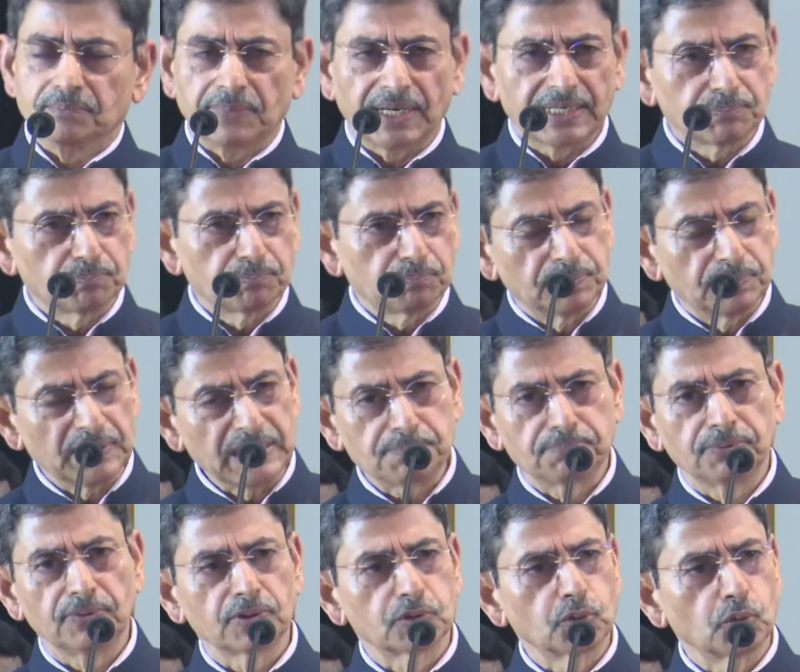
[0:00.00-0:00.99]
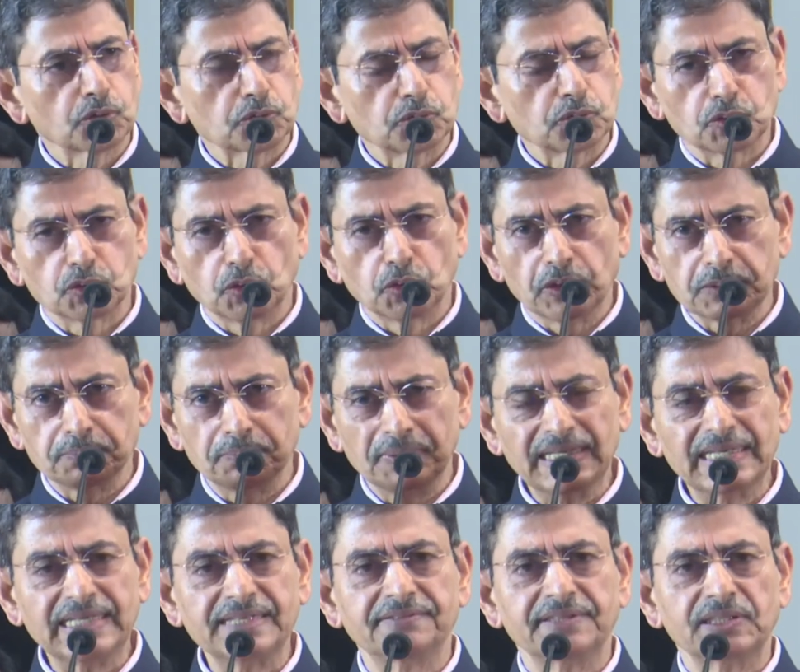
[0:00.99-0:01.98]
By people, those who don't
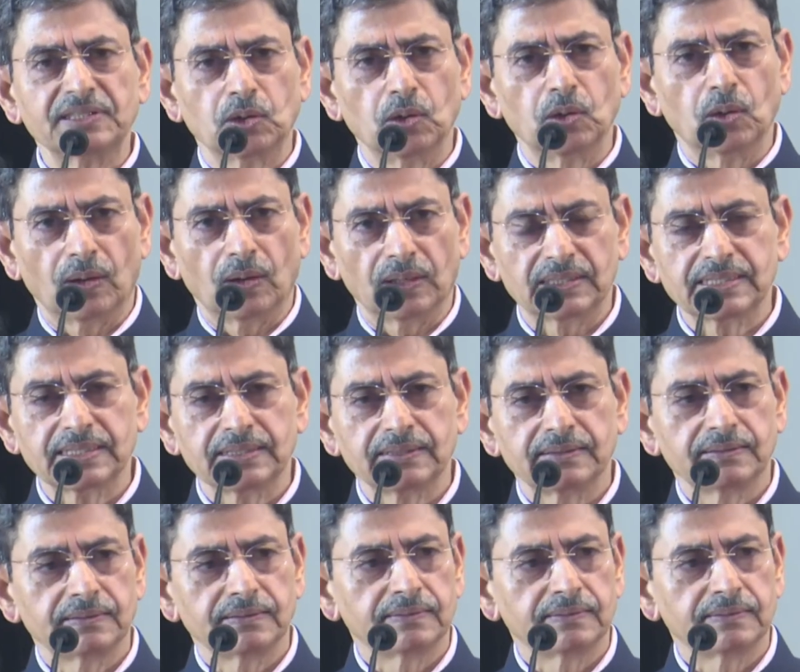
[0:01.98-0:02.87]
believe in God.